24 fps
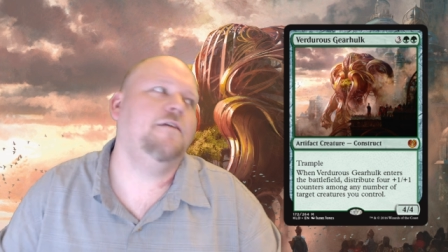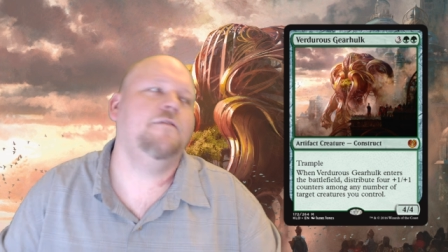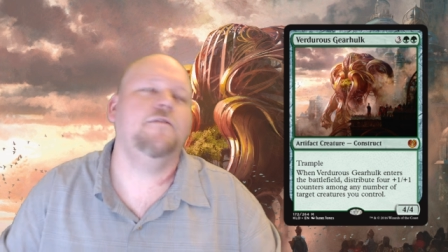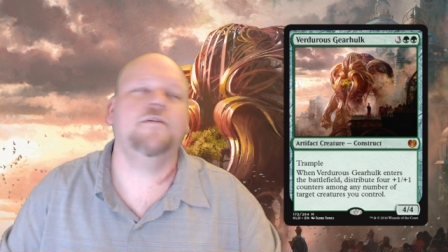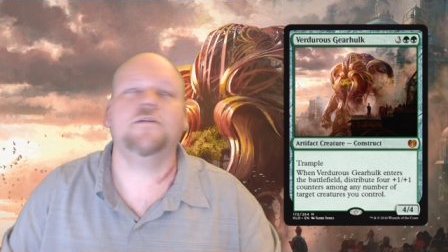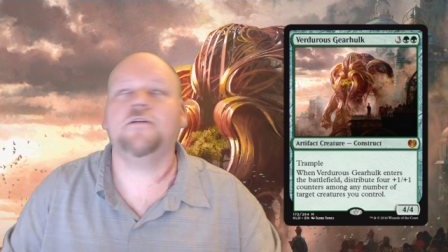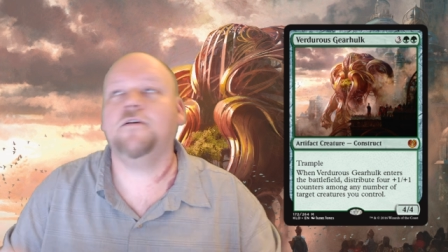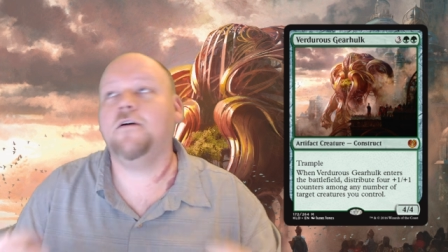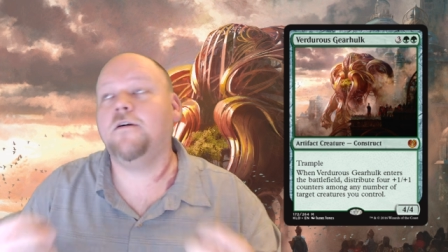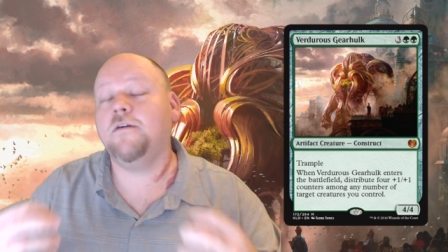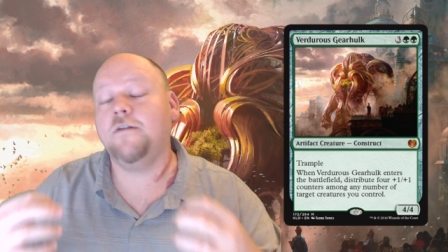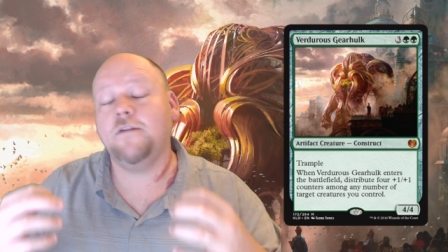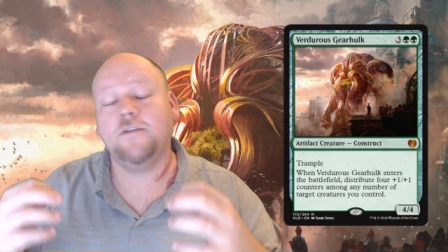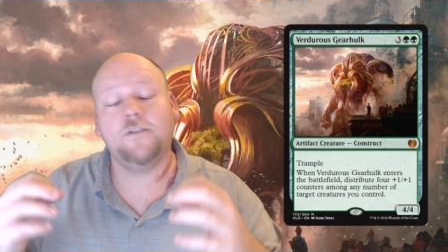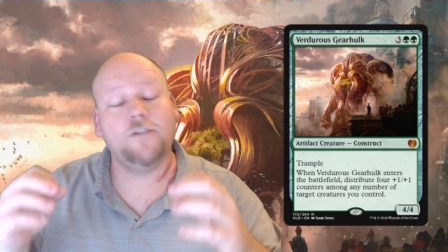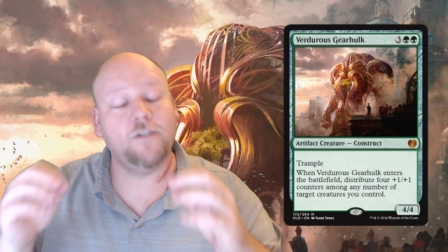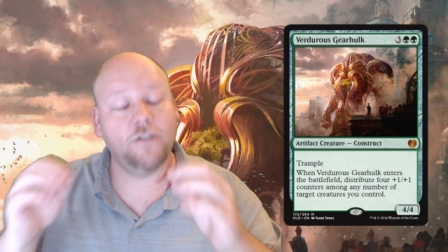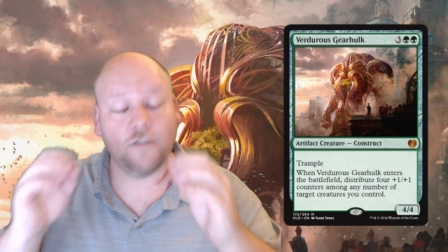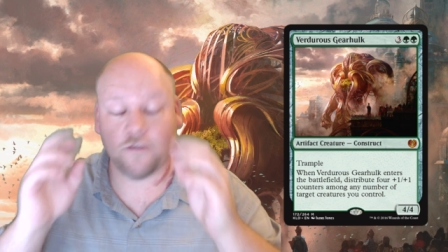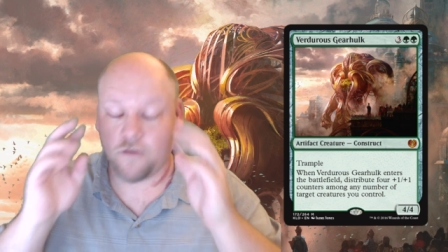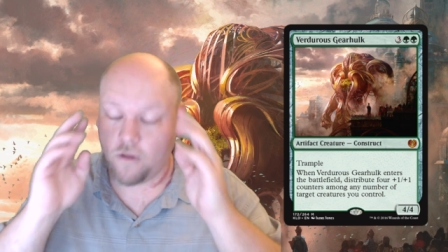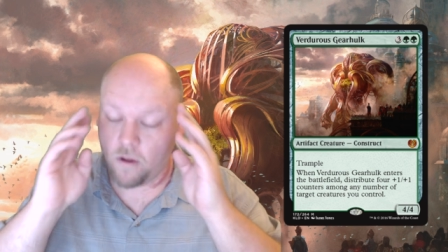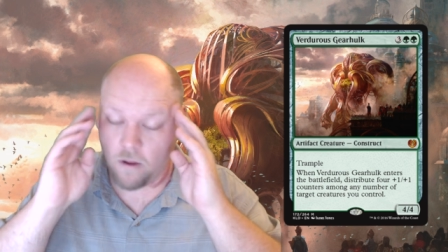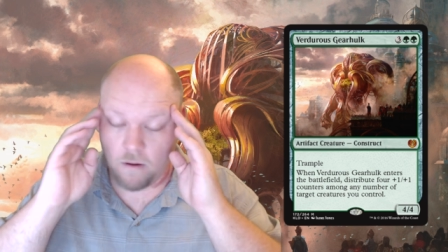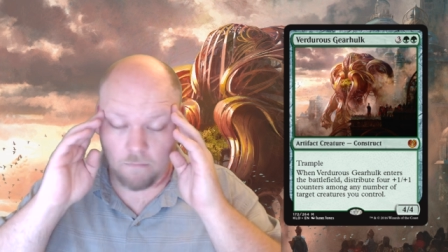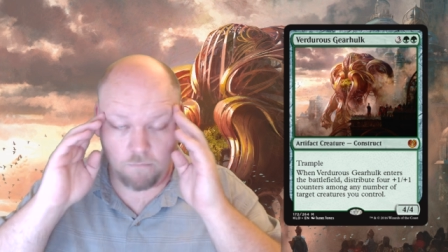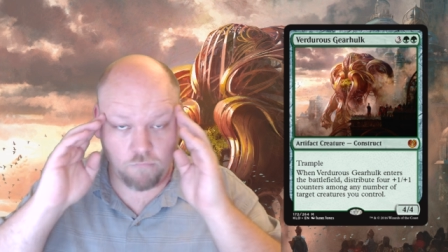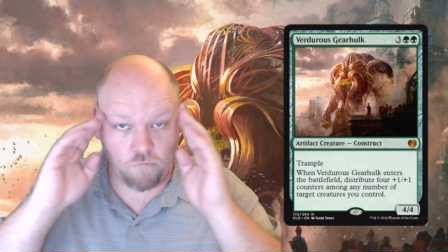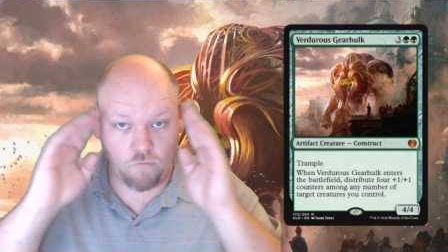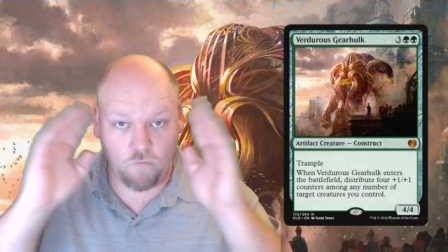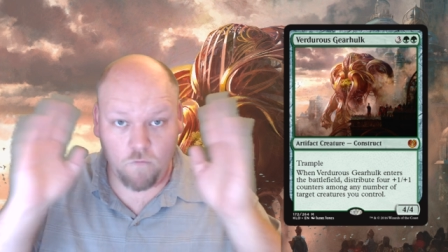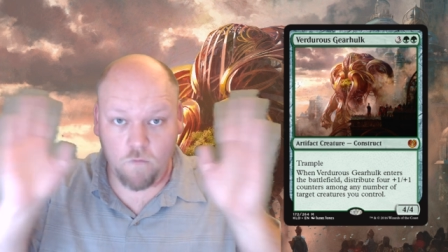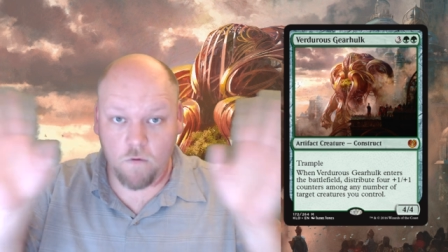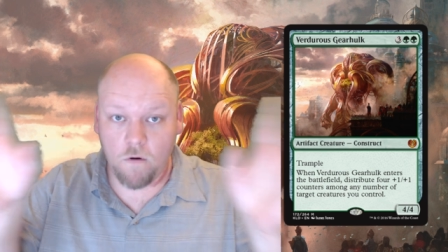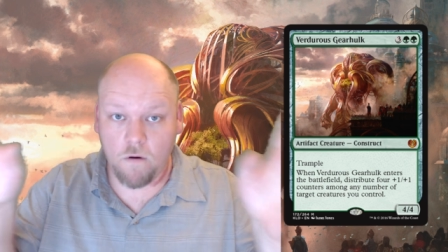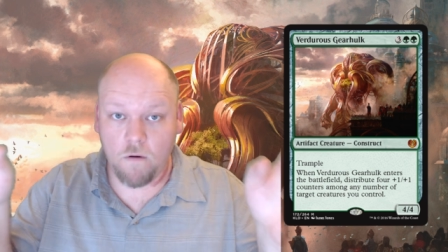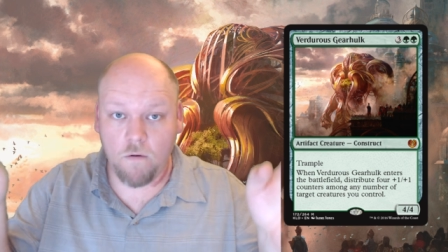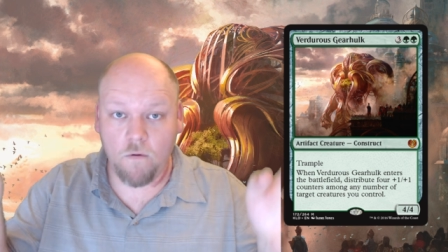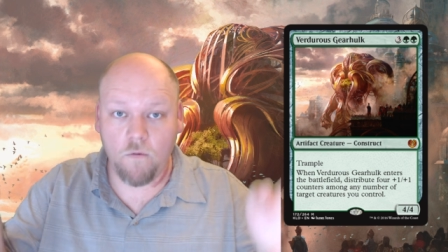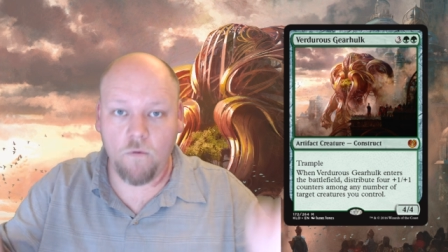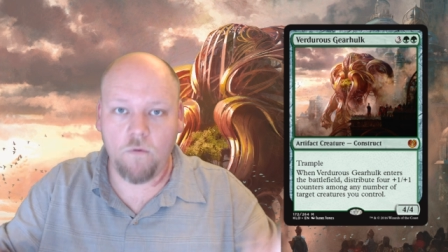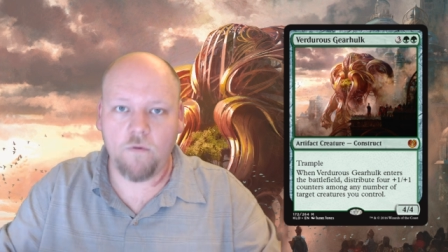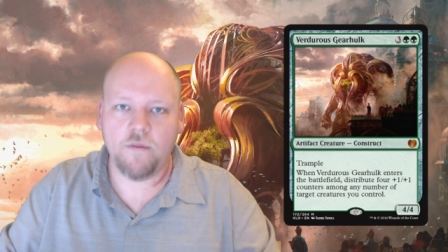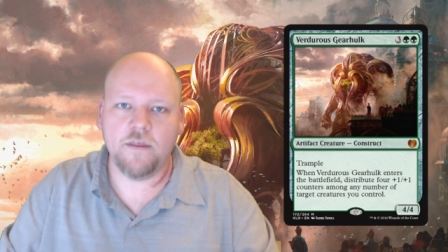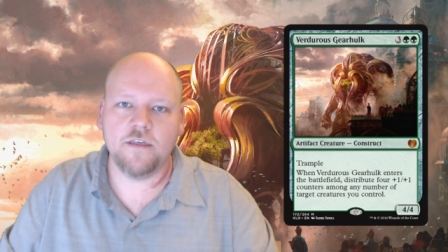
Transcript: This card is just woo.